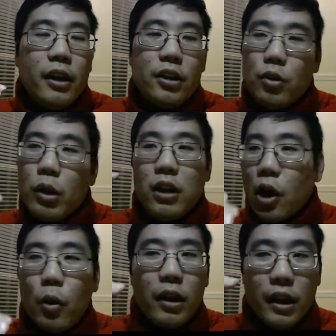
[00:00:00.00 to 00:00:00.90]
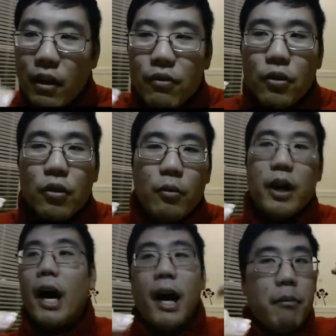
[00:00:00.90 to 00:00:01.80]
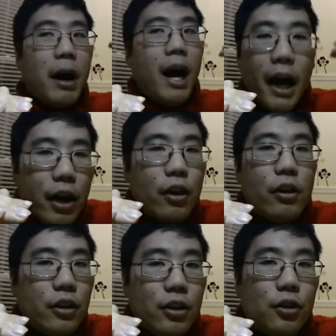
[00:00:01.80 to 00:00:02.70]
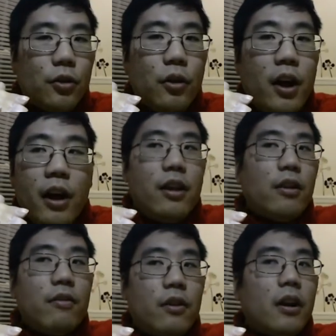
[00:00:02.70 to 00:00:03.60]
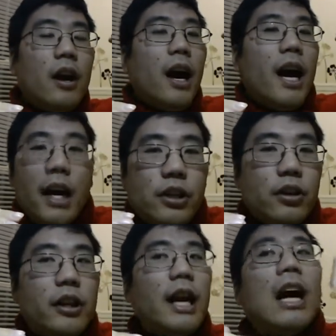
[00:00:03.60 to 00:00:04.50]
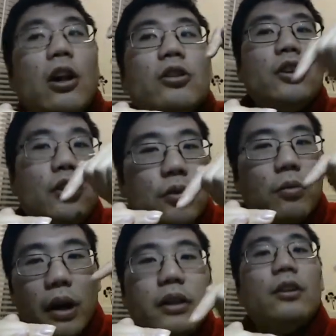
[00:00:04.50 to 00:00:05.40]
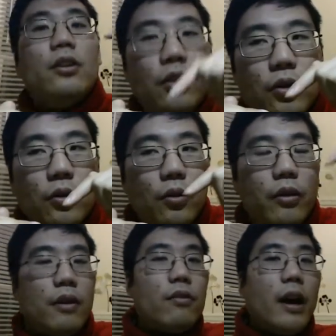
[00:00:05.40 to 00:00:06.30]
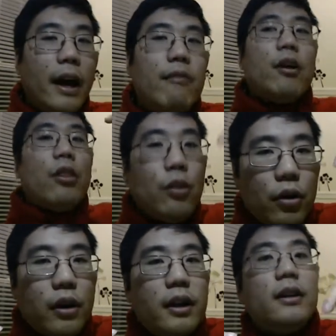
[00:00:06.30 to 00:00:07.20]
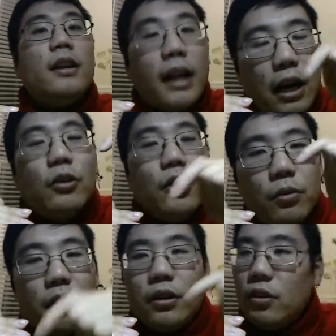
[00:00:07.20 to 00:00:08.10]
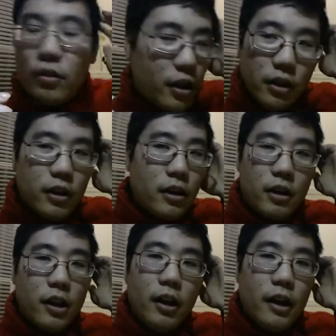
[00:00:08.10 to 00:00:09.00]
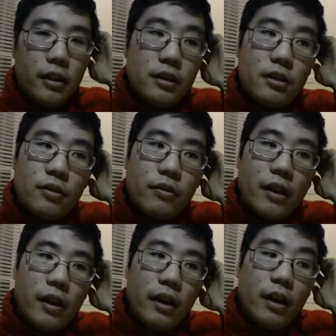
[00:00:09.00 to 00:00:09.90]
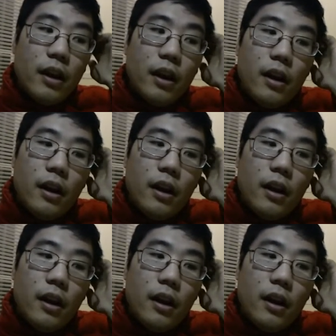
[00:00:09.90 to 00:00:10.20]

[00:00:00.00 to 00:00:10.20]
to a lower level where I'm higher than you. Therefore, I should tell you what to do. Therefore, I have authority to tell you what to do. No. This is a very,